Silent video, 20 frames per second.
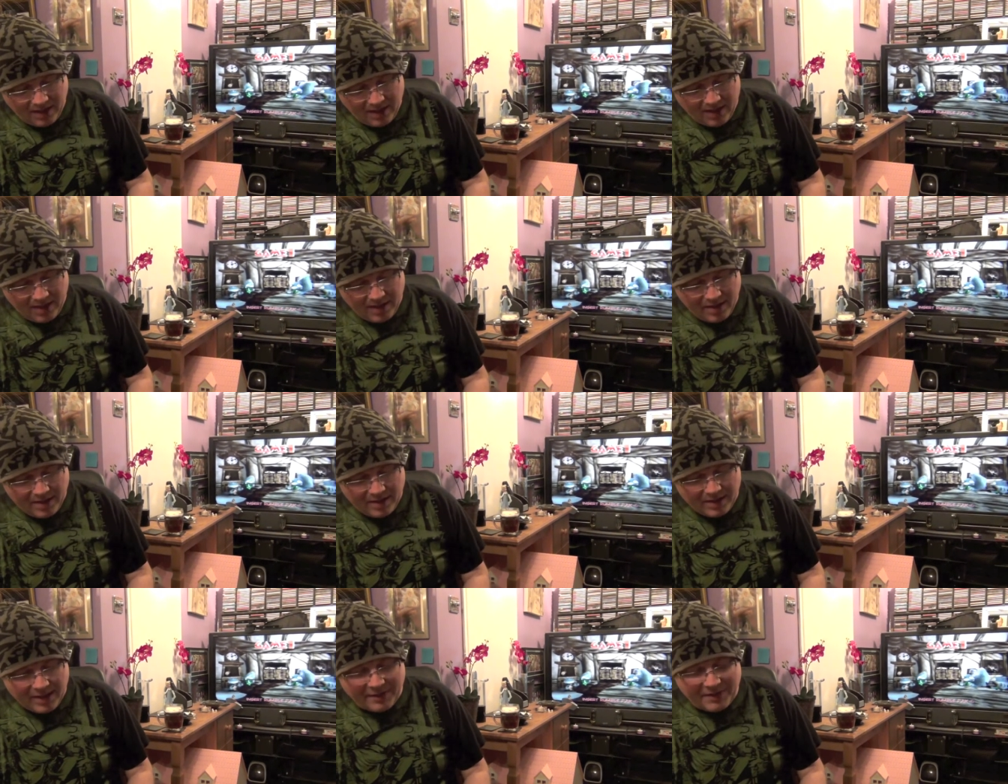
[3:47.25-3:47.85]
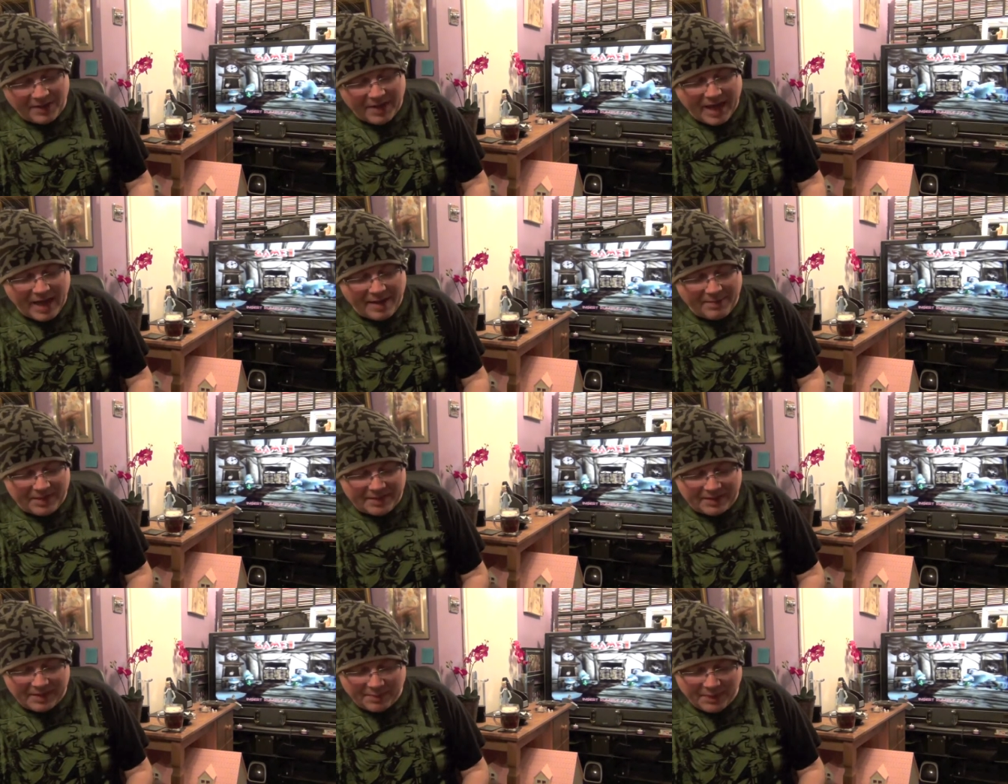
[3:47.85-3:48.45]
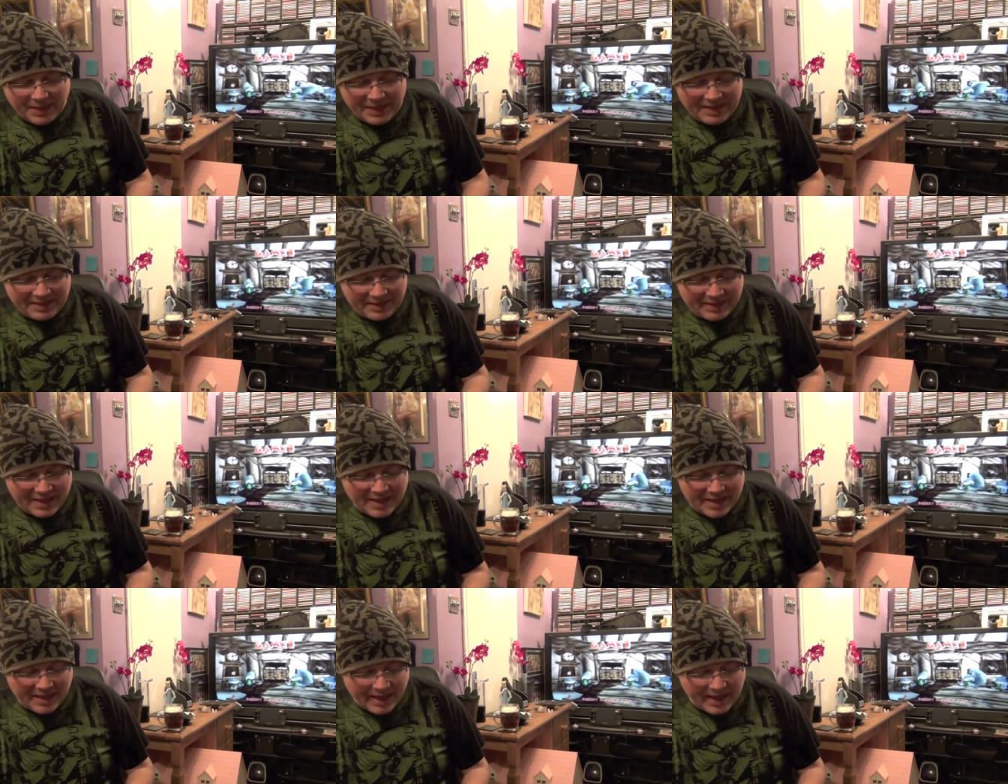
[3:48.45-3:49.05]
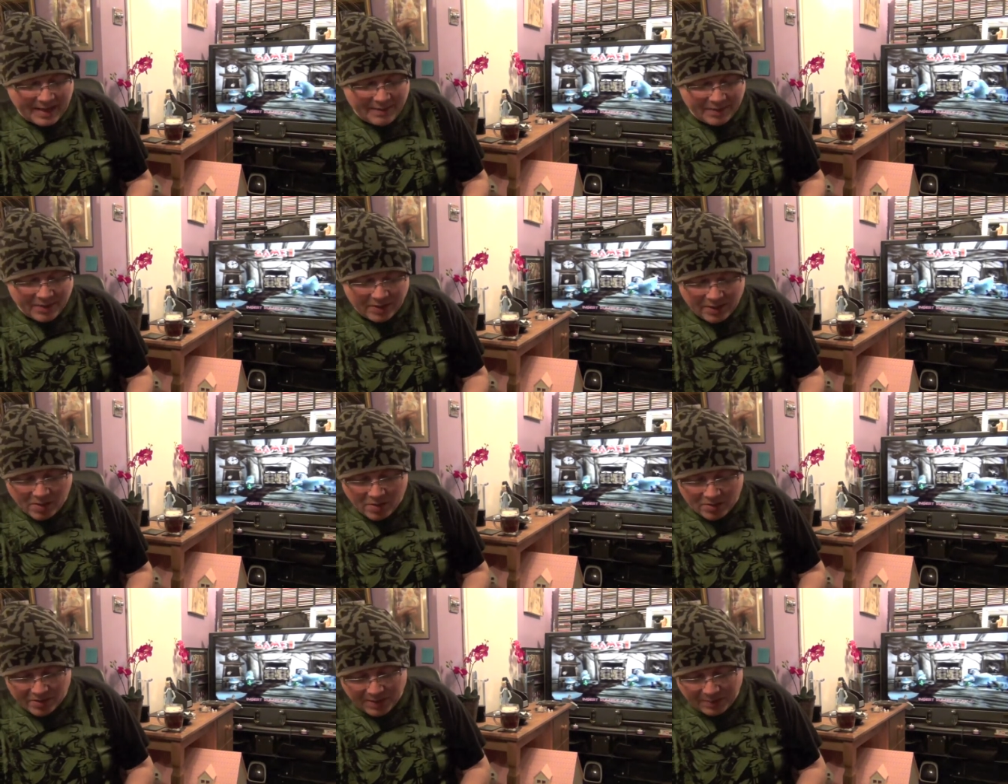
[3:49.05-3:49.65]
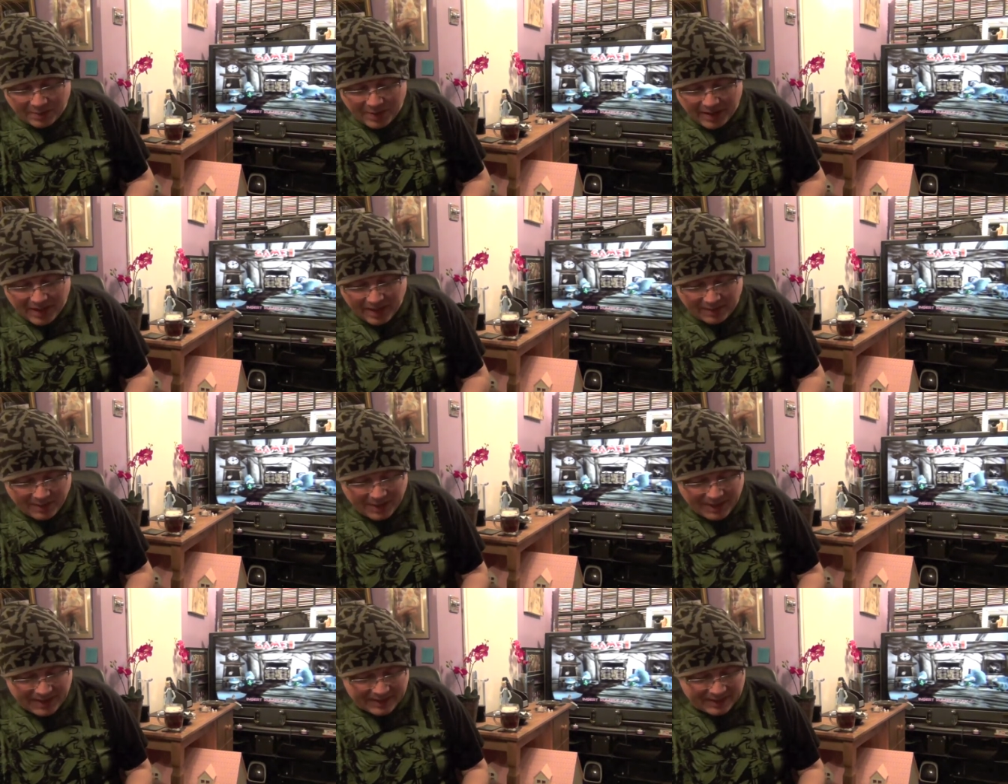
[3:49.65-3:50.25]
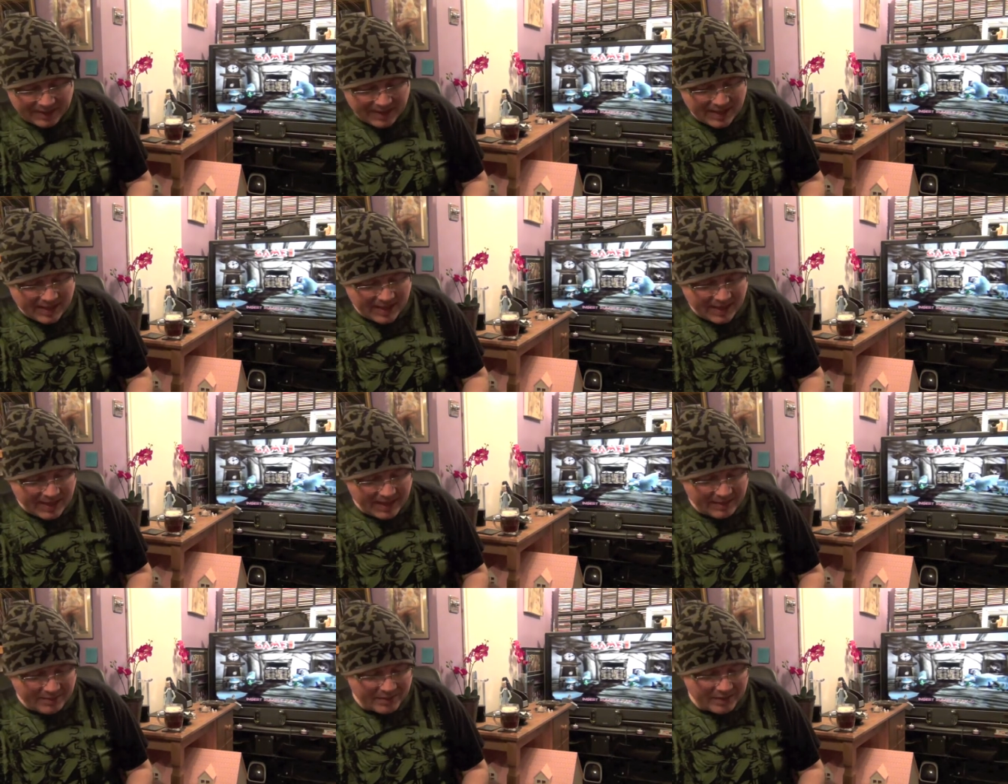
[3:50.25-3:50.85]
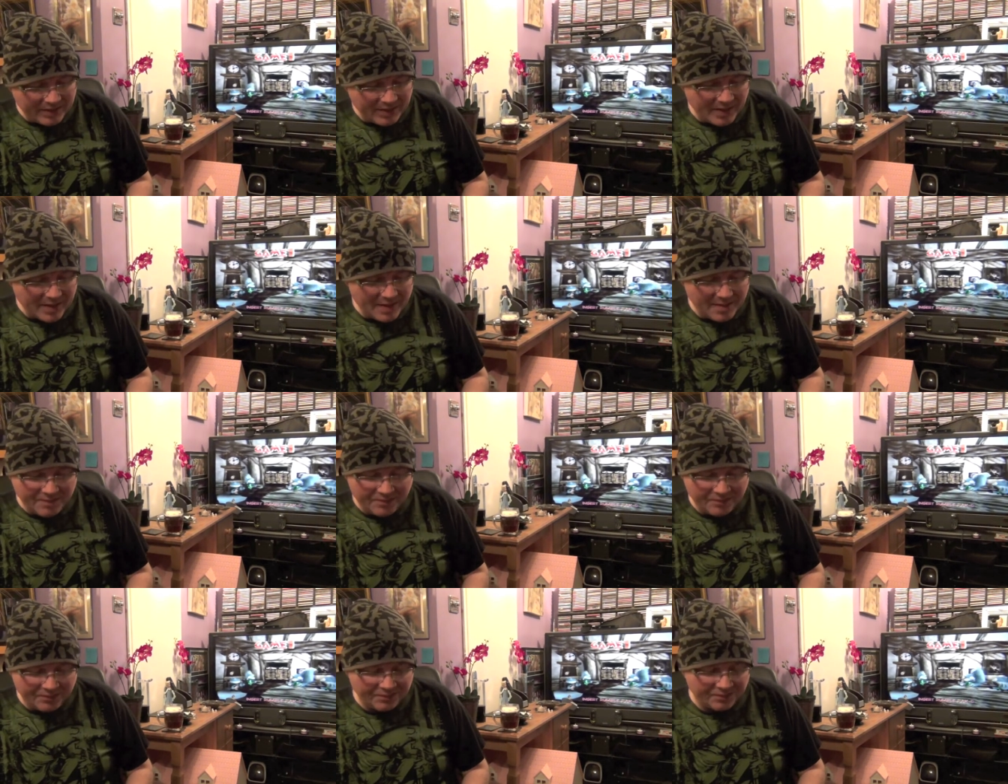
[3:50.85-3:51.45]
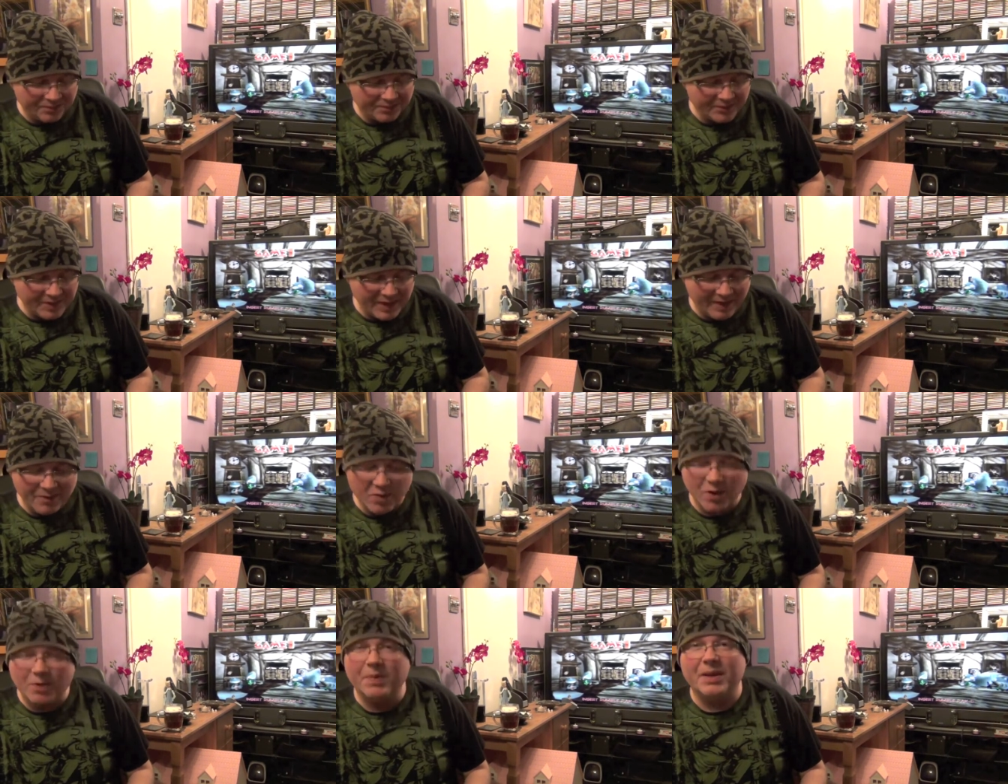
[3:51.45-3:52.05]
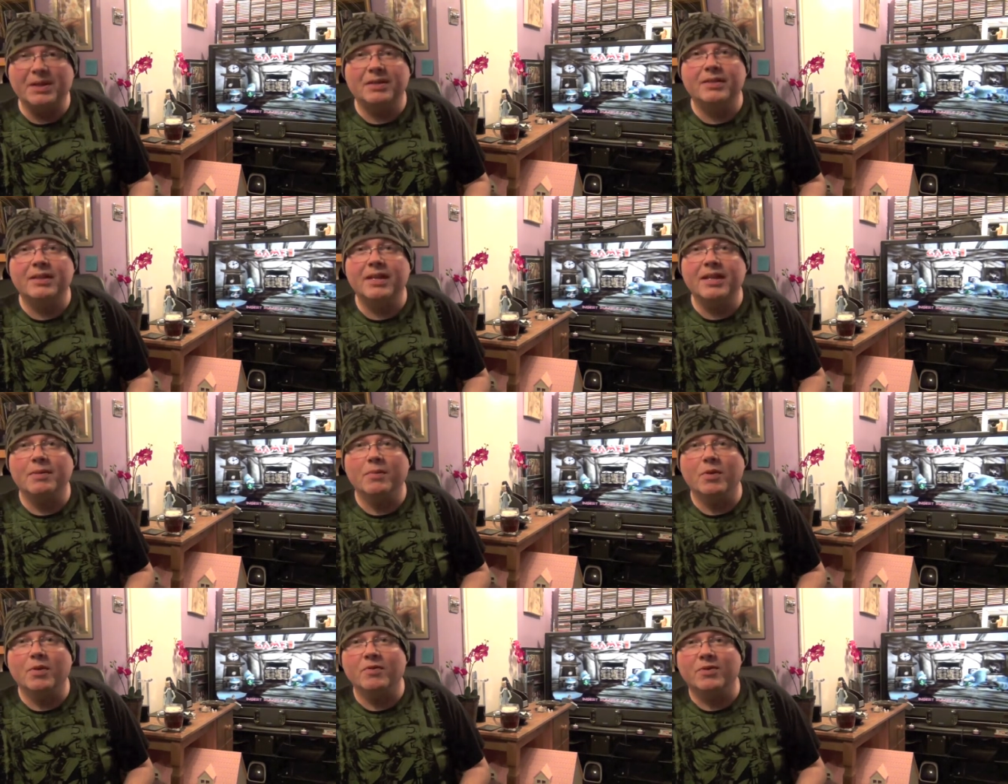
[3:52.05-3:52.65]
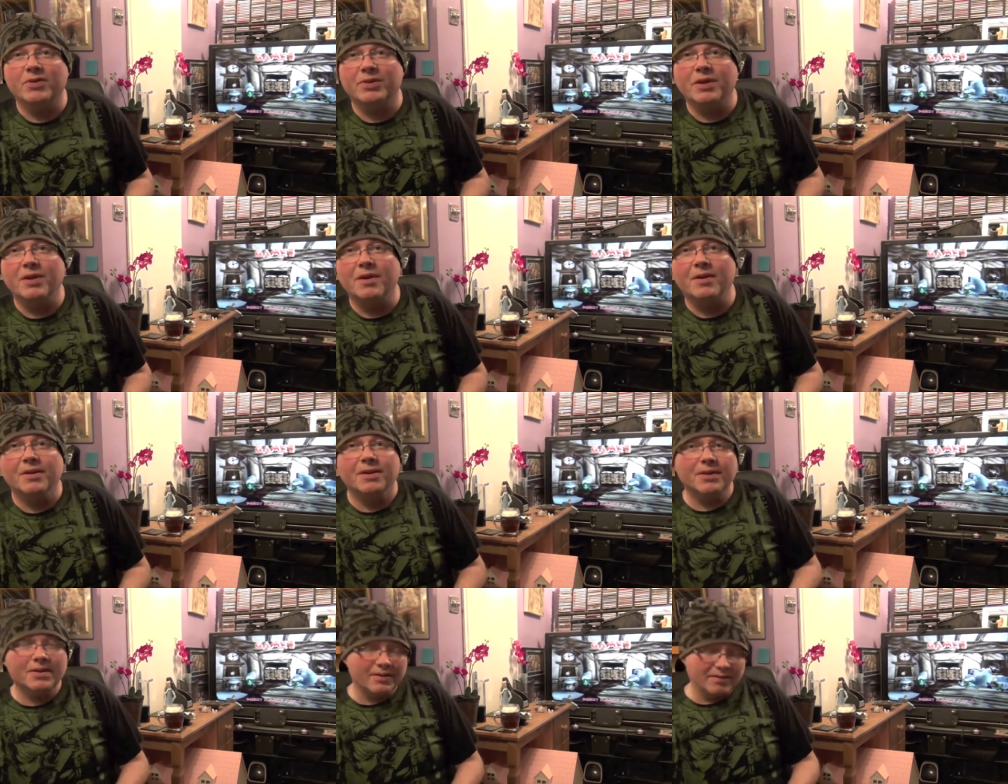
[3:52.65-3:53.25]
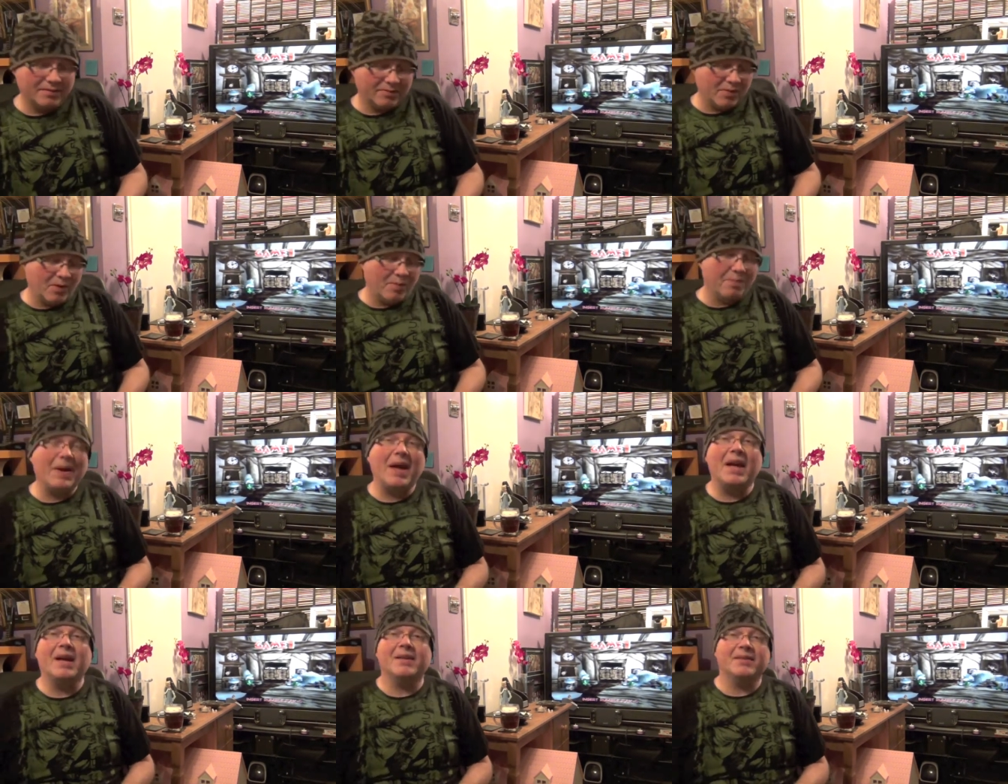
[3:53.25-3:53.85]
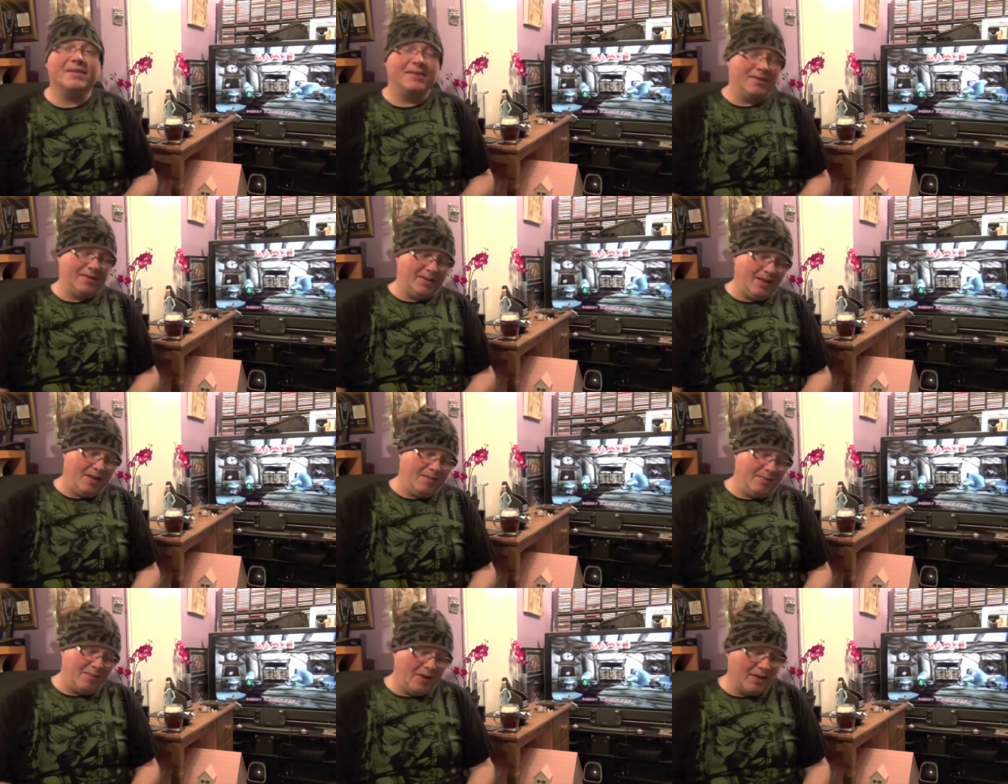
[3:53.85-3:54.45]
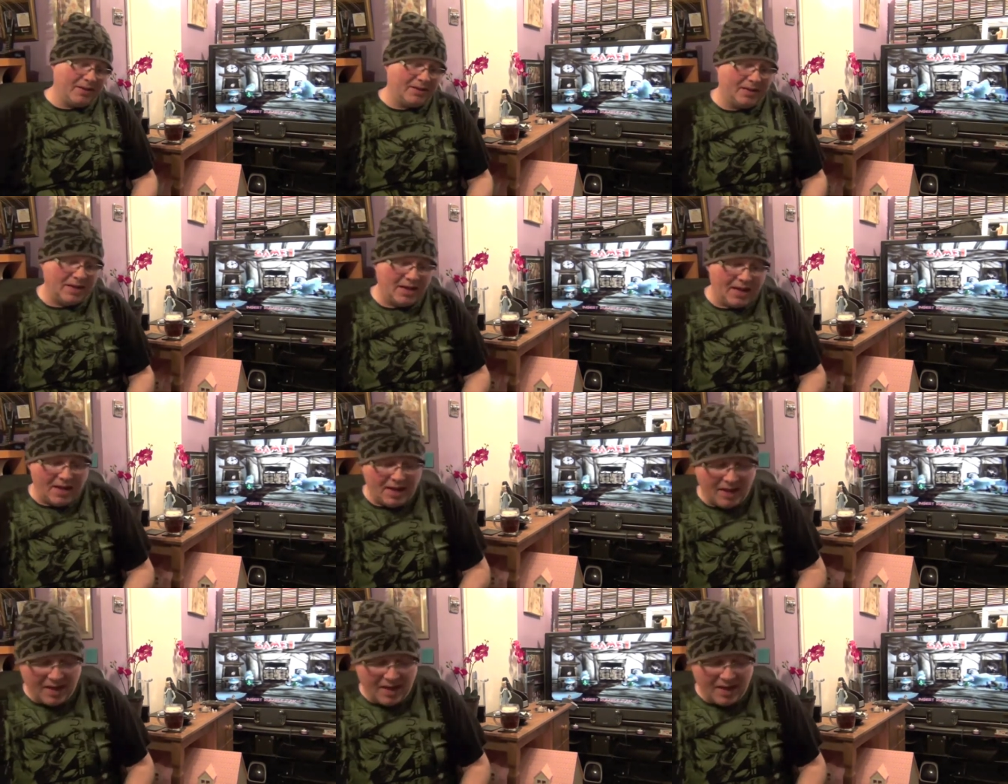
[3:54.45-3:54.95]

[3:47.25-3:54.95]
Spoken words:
The other game is a PC game. I don't usually pick up PC games. I haven't got a PC anymore for starters. I've got Macs and stuff, but